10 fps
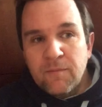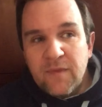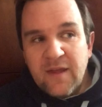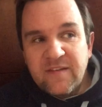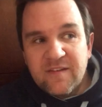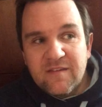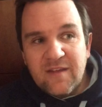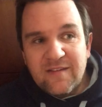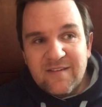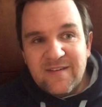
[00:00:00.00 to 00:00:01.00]

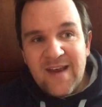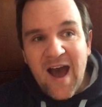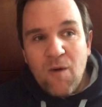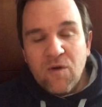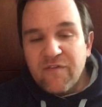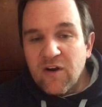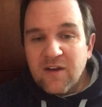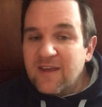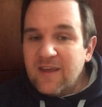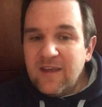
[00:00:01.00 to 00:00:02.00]
That's not one of our
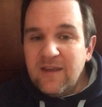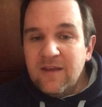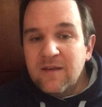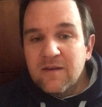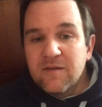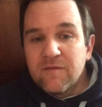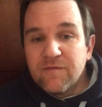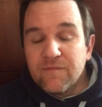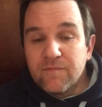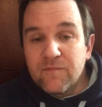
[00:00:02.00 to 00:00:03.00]
key
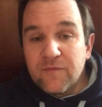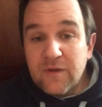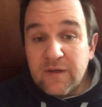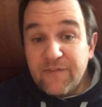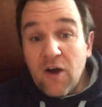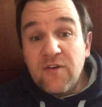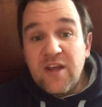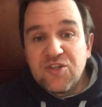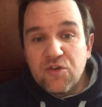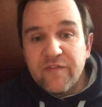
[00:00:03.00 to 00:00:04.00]

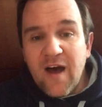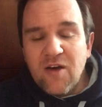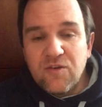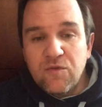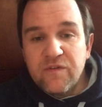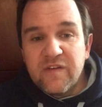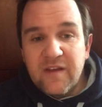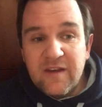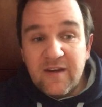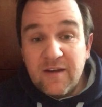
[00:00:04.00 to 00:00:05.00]
foundational values
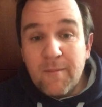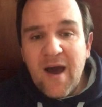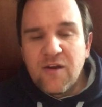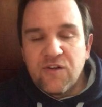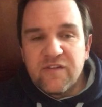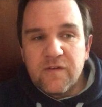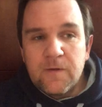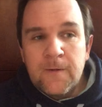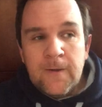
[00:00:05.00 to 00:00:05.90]
in a democracy.